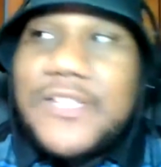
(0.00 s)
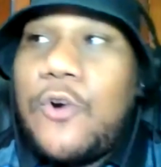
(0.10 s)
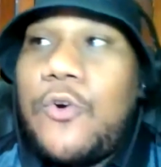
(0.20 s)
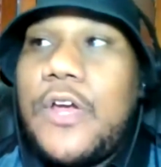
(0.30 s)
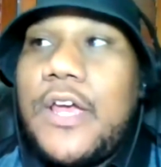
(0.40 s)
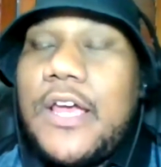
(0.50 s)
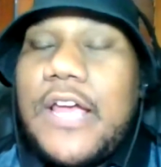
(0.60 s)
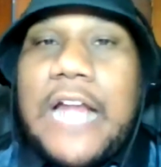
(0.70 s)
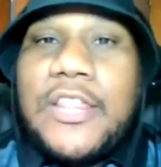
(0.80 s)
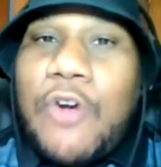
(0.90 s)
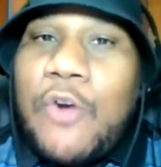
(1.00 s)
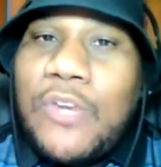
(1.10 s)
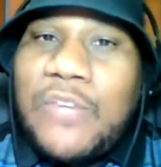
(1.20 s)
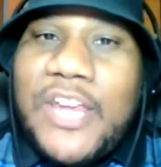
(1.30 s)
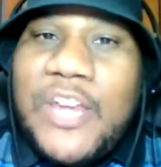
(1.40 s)
So I know it
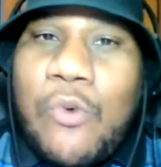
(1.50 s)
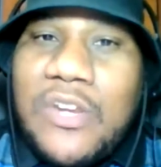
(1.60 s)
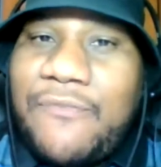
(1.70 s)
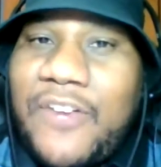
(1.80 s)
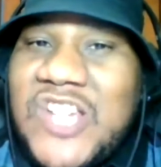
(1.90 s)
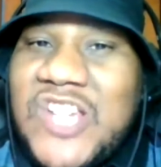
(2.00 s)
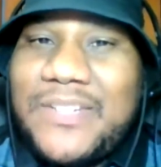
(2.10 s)
wasn't the way you wanted to finish,